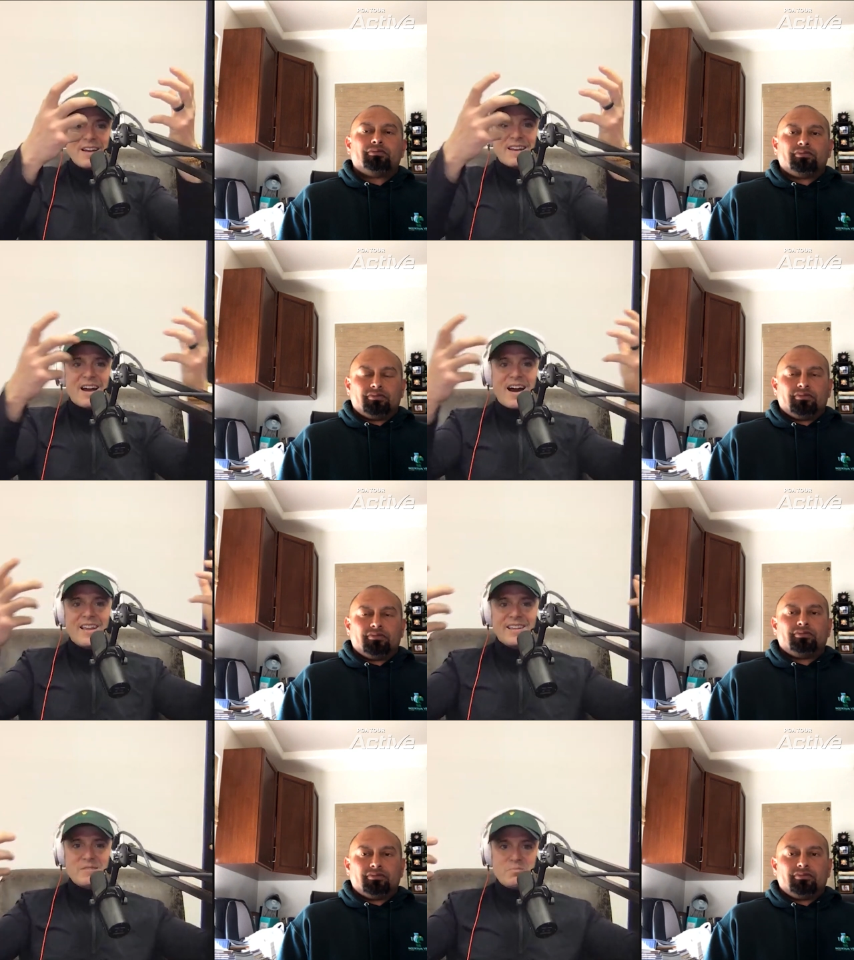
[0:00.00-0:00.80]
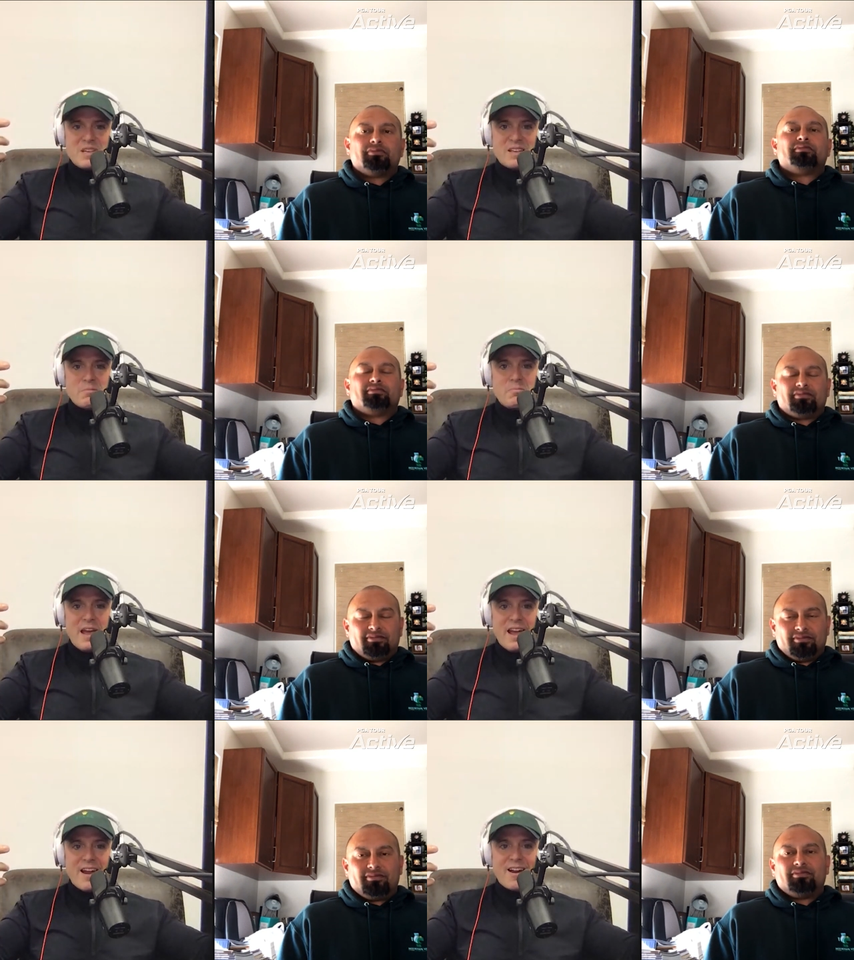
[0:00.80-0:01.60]
Speaker 1: kind of like be
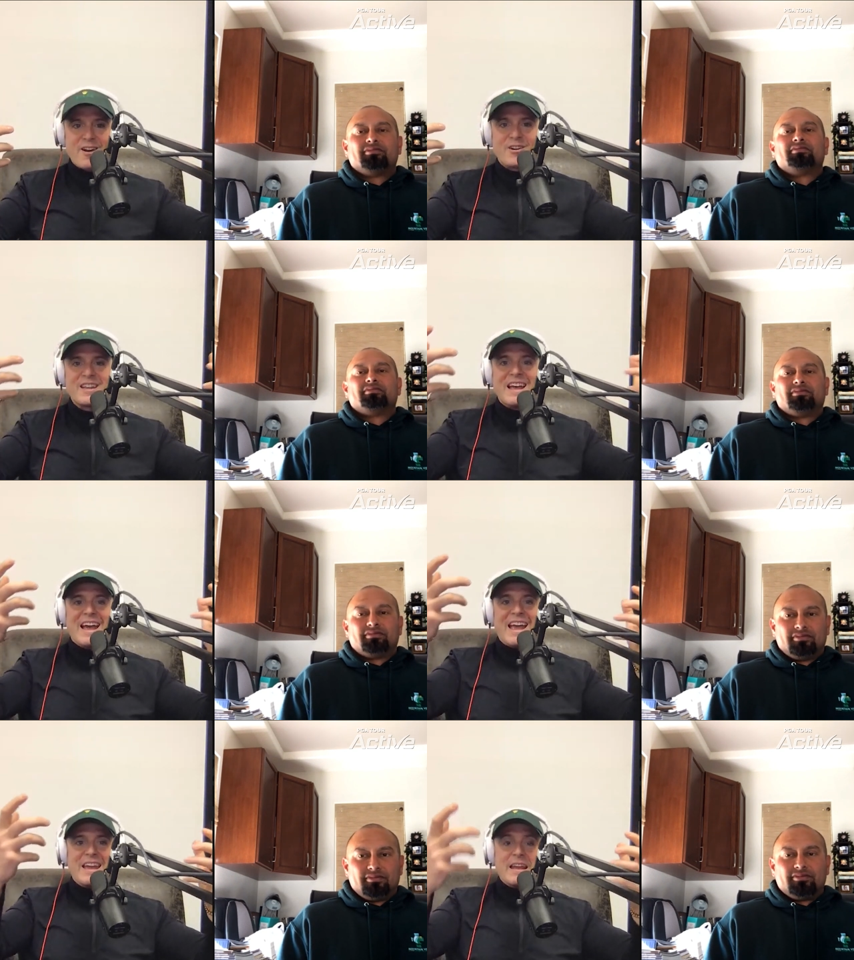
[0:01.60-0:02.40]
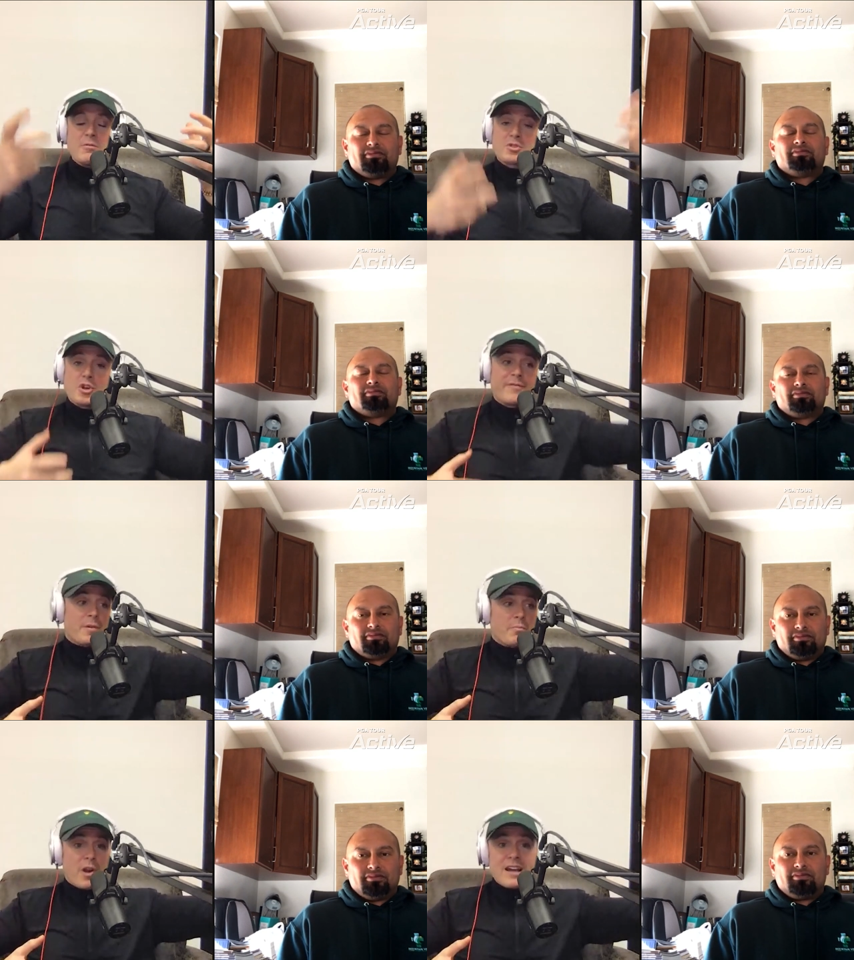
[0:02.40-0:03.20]
compared, and it was good
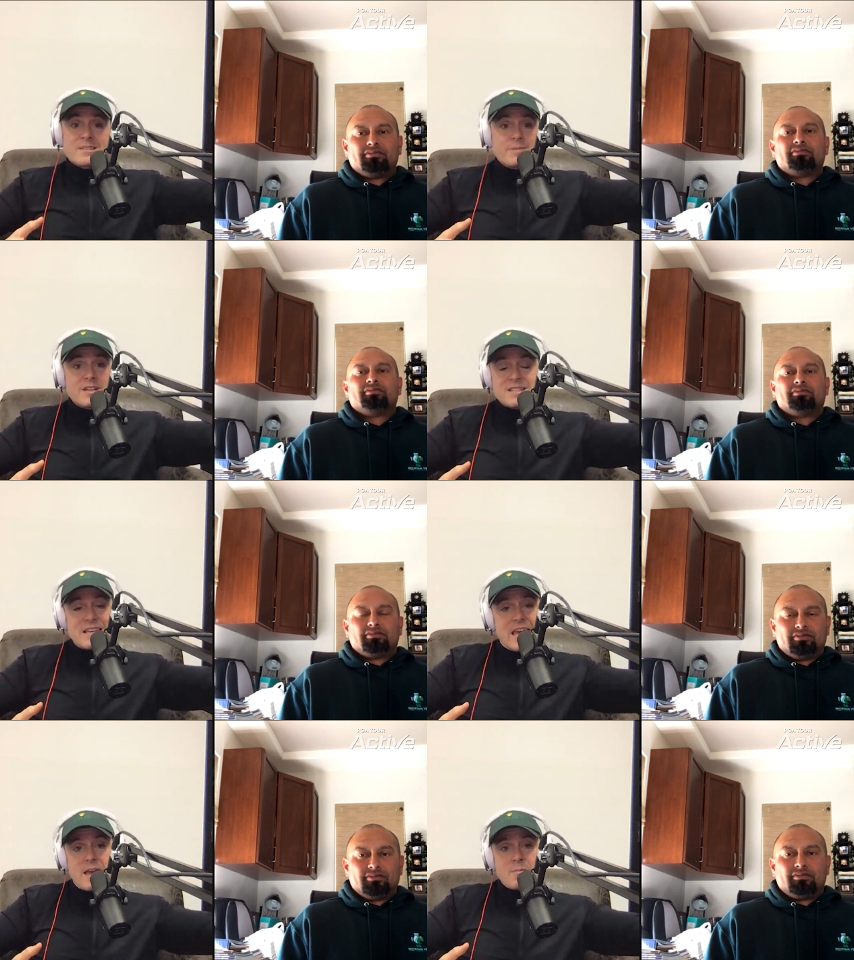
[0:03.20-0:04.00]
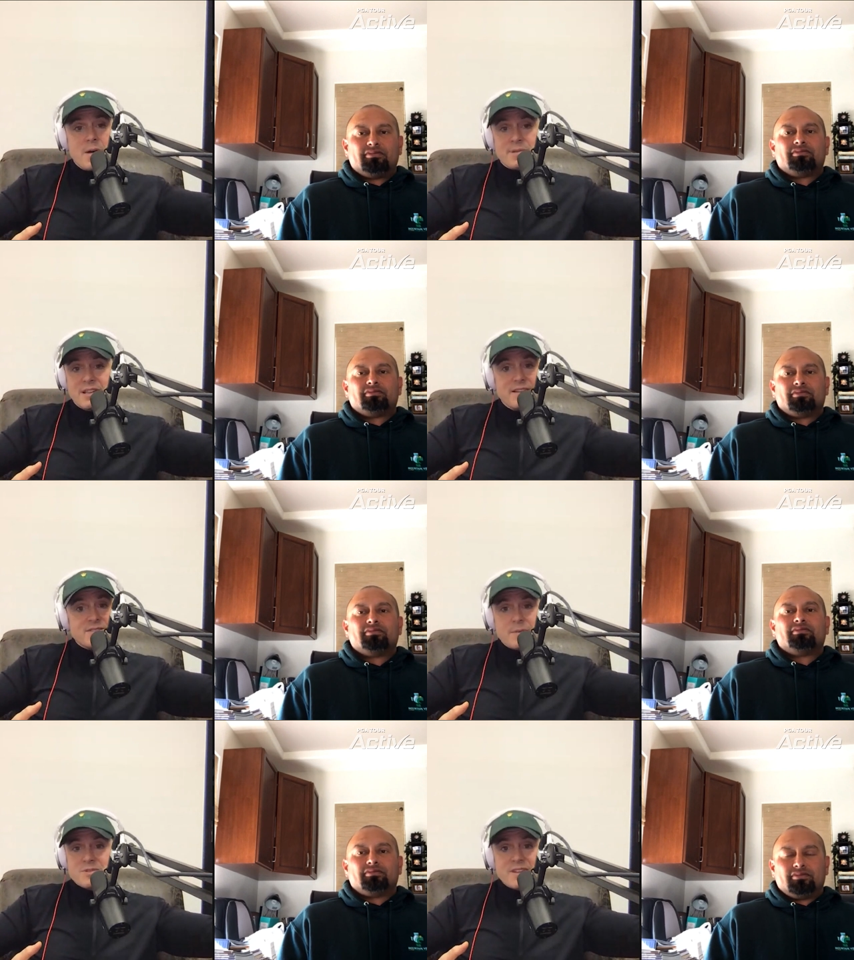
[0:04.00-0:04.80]
for Bryce because he came up and
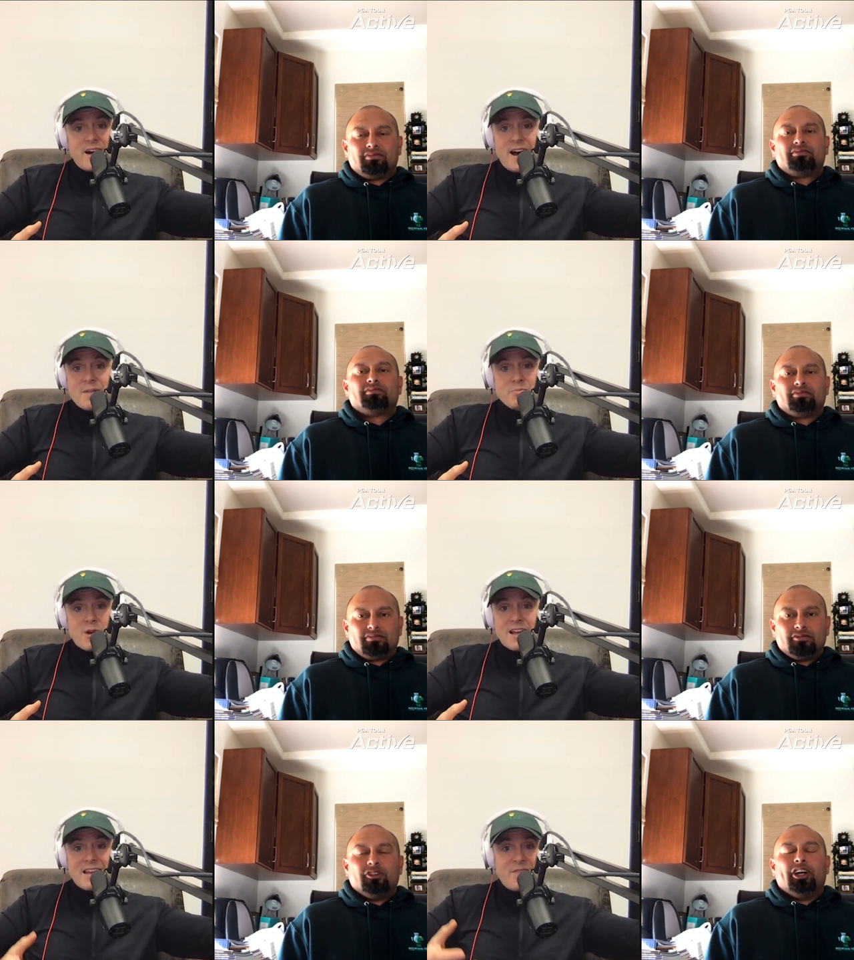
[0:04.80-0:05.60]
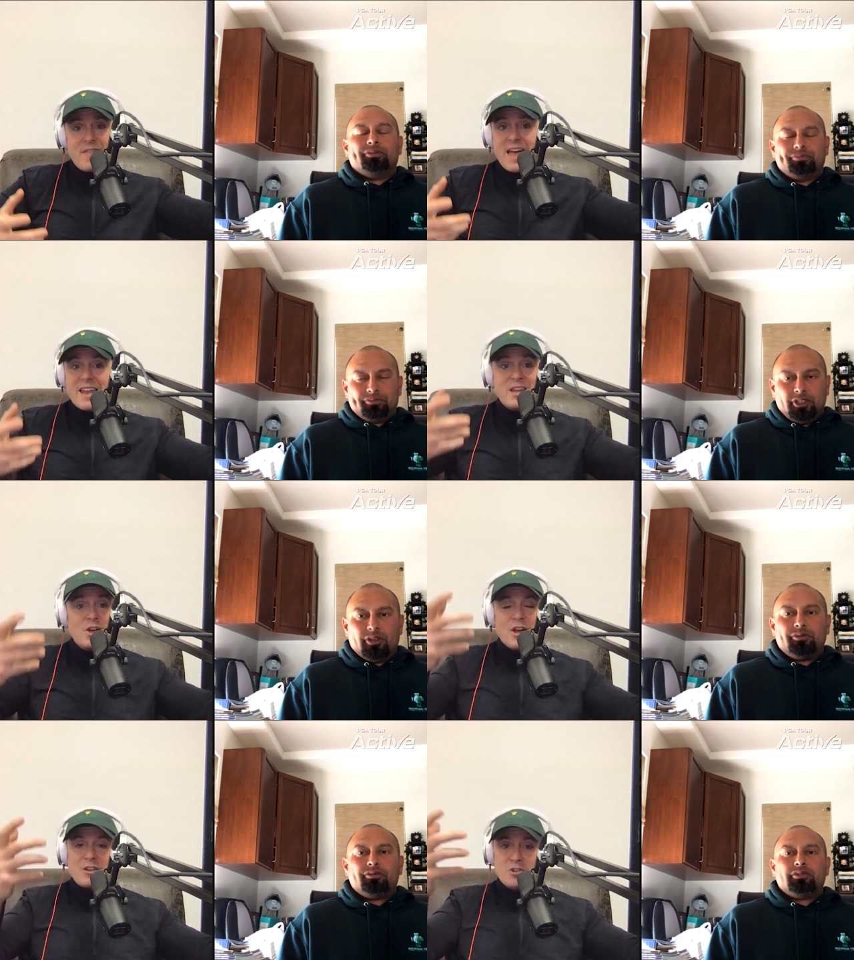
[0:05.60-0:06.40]
lived up to the hype, right? And then,
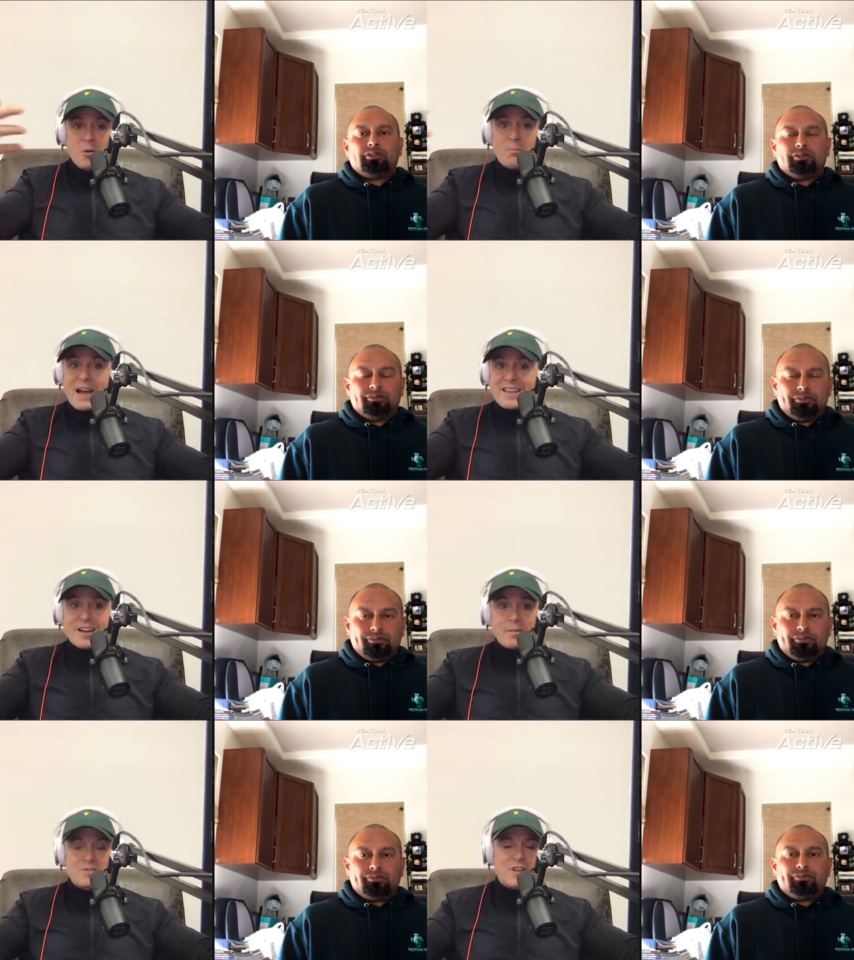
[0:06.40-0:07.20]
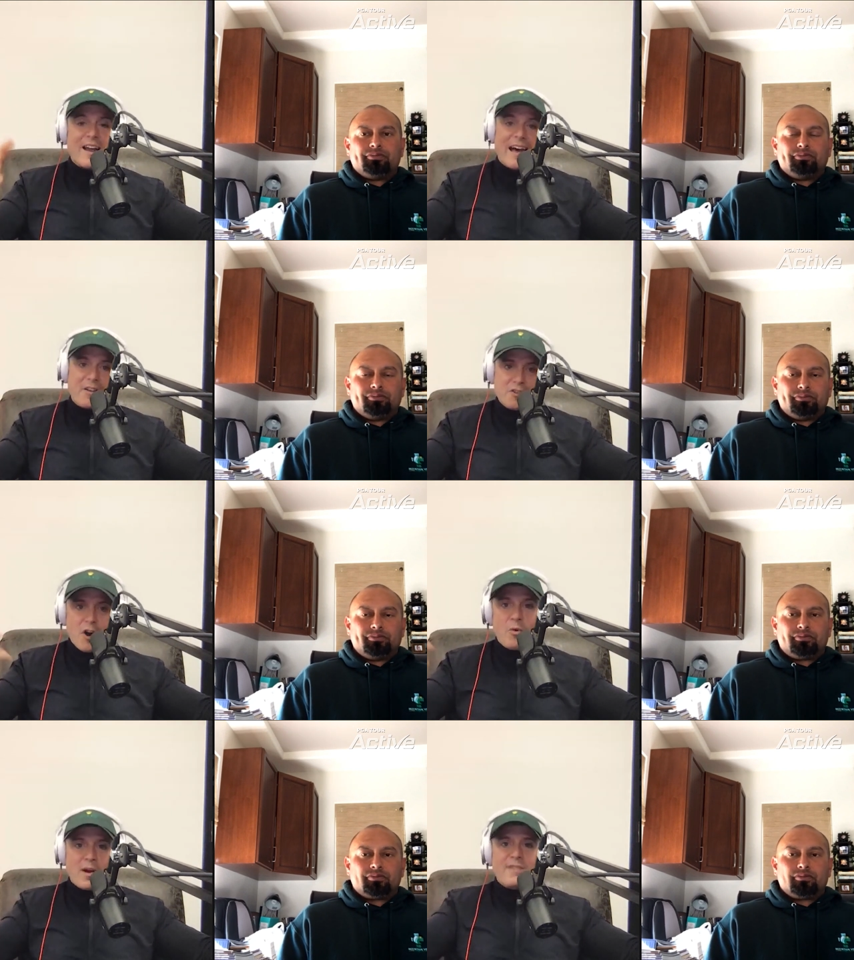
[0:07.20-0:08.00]
you know, Mike comes not out of
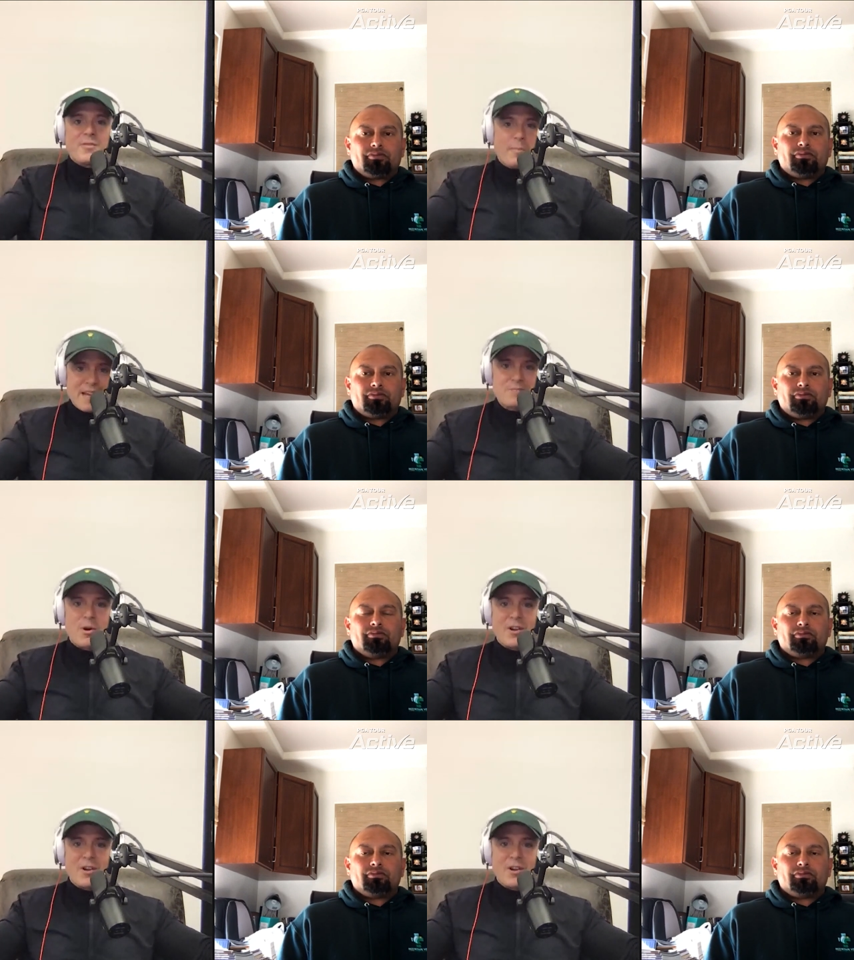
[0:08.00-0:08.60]
nowhere for baseball